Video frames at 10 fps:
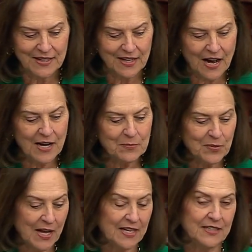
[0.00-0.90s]
I am
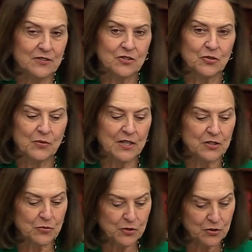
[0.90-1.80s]
planning to
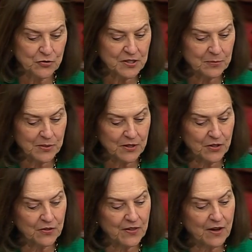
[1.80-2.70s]
reintroduce a
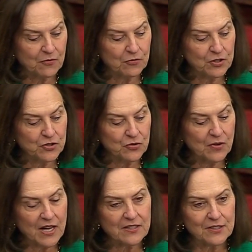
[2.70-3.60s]
bill that would
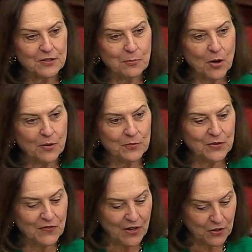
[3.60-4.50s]
direct the Department
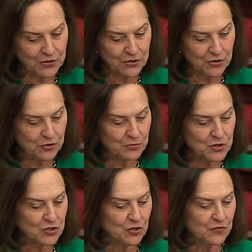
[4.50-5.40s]
of Health and Human
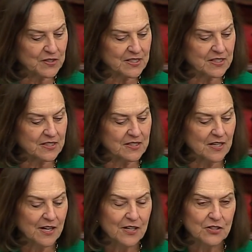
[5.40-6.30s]
Services
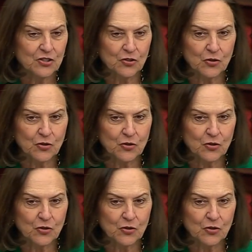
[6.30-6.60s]
to